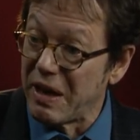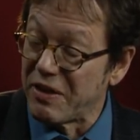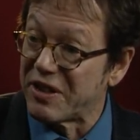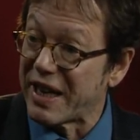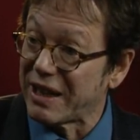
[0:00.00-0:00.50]

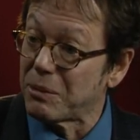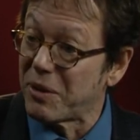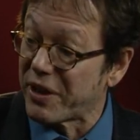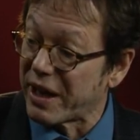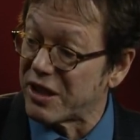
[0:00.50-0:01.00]
this
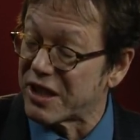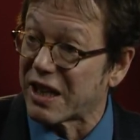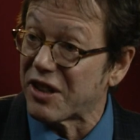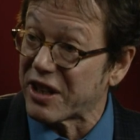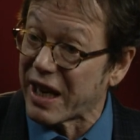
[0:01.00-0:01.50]
element that I
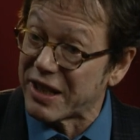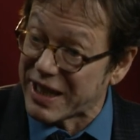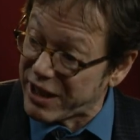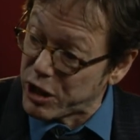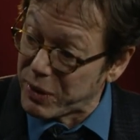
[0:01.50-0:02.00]
discuss, and I
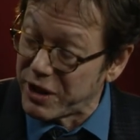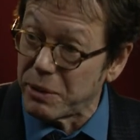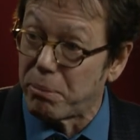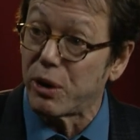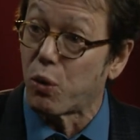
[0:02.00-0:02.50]
tell you in the
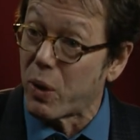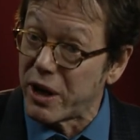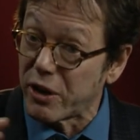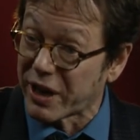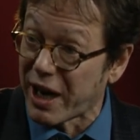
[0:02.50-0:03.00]
book where
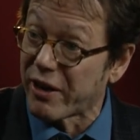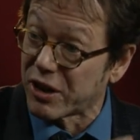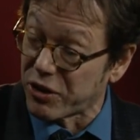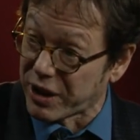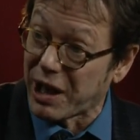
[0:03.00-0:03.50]
your
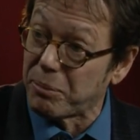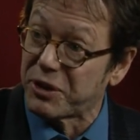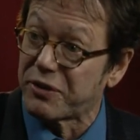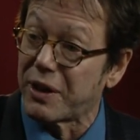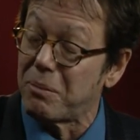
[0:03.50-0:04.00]
character comes
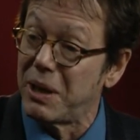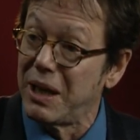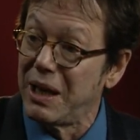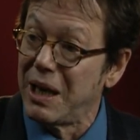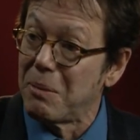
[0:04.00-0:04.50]
from,
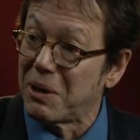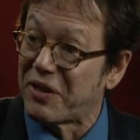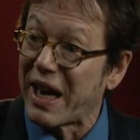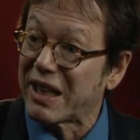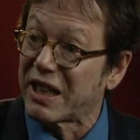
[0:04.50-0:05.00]
but
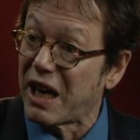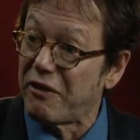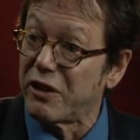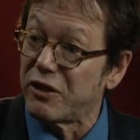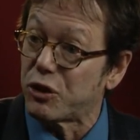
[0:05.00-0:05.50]
that
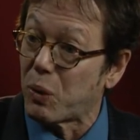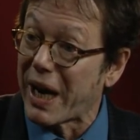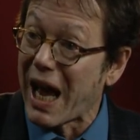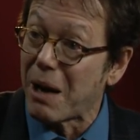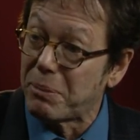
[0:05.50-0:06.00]
governs what
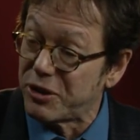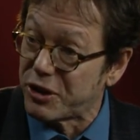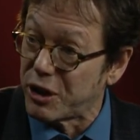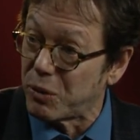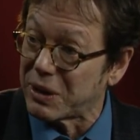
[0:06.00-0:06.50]
happens
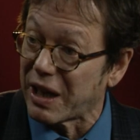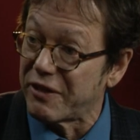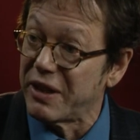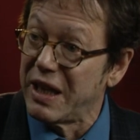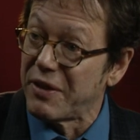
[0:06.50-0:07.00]
to you in life.
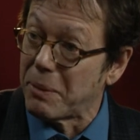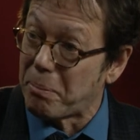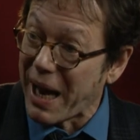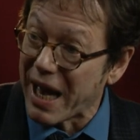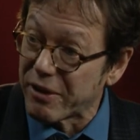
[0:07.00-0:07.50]
The
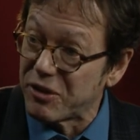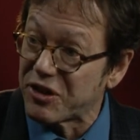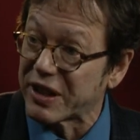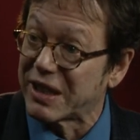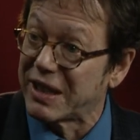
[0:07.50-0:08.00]
patterns
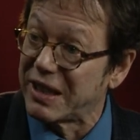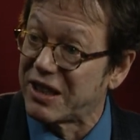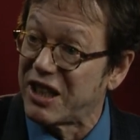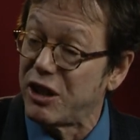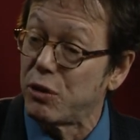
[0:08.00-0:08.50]
that
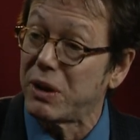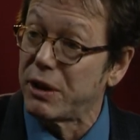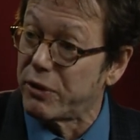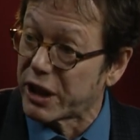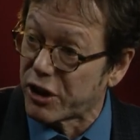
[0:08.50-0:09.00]
continually
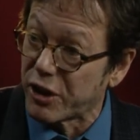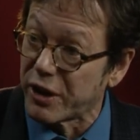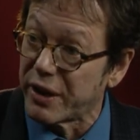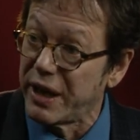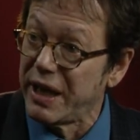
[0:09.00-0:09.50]

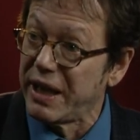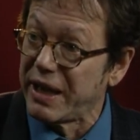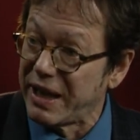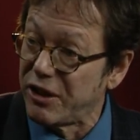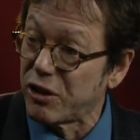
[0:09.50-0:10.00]
recur
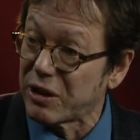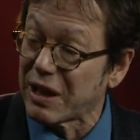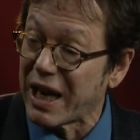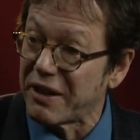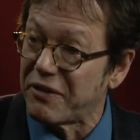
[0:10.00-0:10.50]
in your
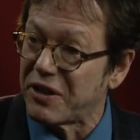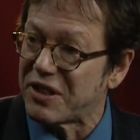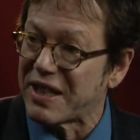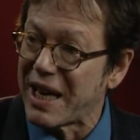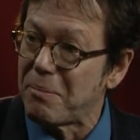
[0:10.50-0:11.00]
life, the
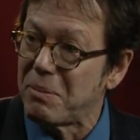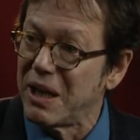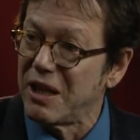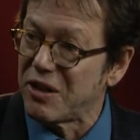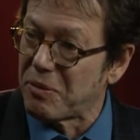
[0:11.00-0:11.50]
same
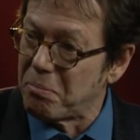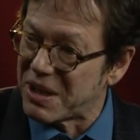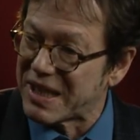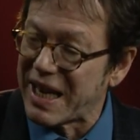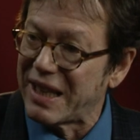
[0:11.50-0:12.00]

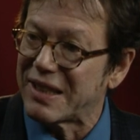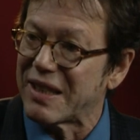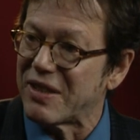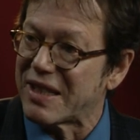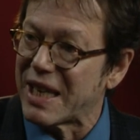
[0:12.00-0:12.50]
mistakes
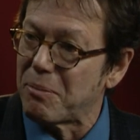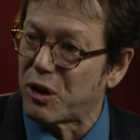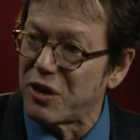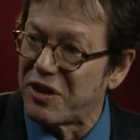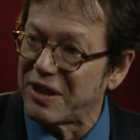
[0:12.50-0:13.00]
and the same
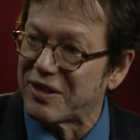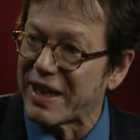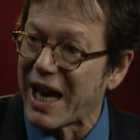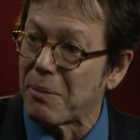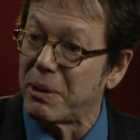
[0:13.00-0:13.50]
good things that
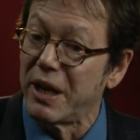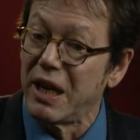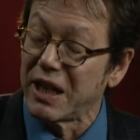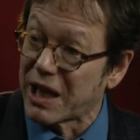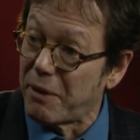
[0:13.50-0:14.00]
happen
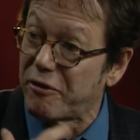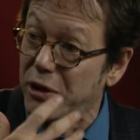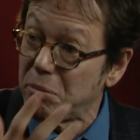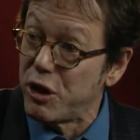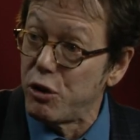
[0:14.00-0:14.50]
come
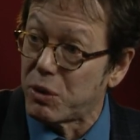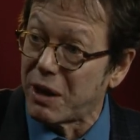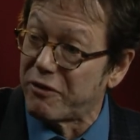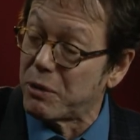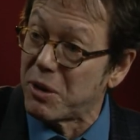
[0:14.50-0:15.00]
from you,
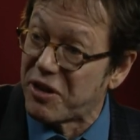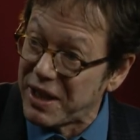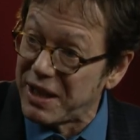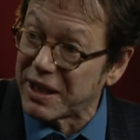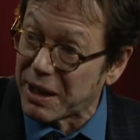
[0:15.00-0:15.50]
come from
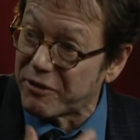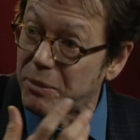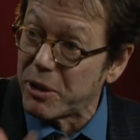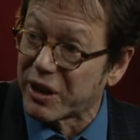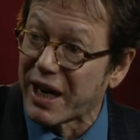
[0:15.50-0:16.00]
within, come
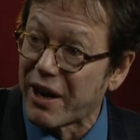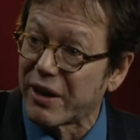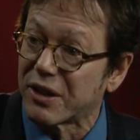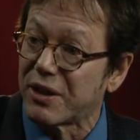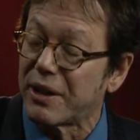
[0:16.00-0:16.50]
from your
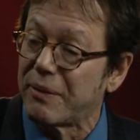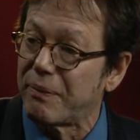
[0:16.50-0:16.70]
character.